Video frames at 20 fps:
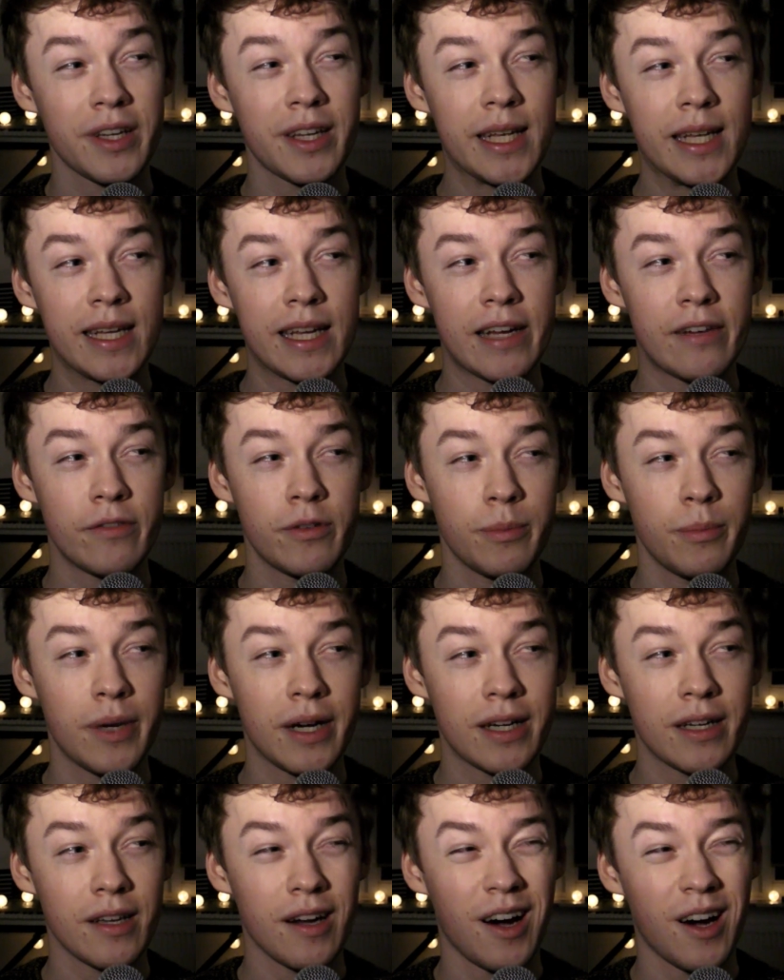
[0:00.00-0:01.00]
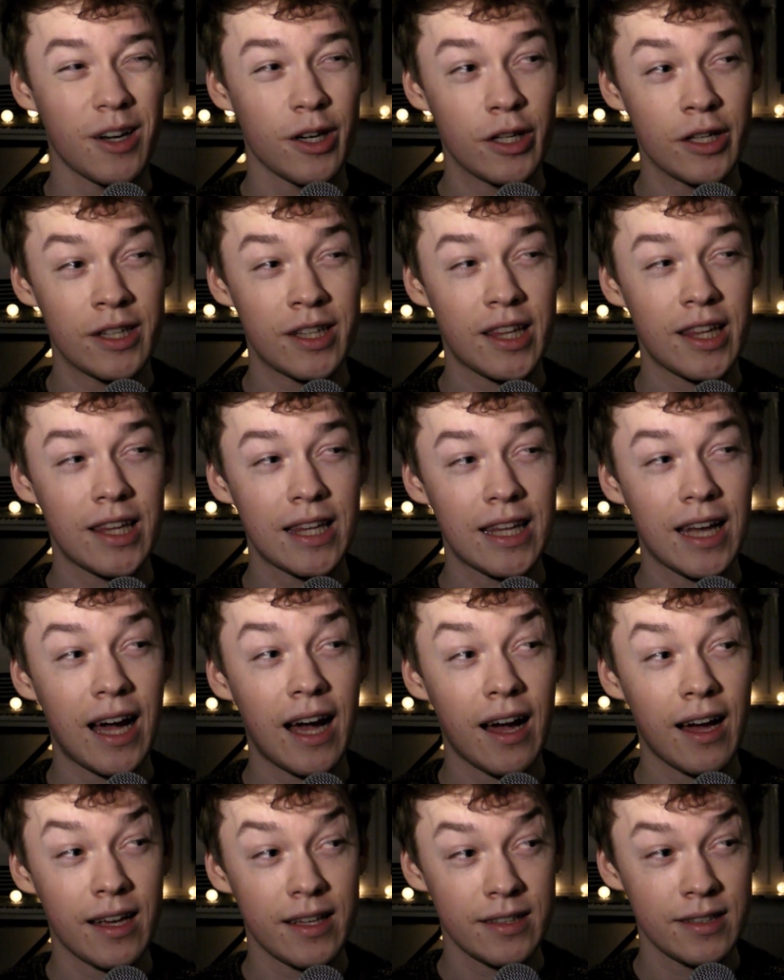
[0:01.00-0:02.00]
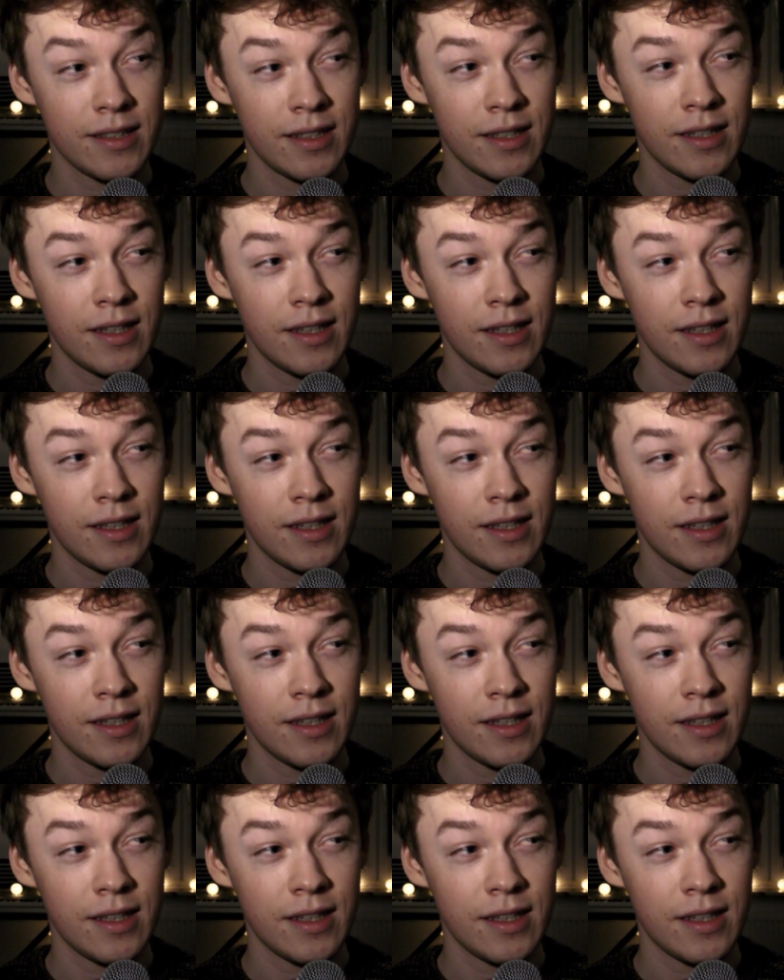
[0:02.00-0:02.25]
and everybody on it died,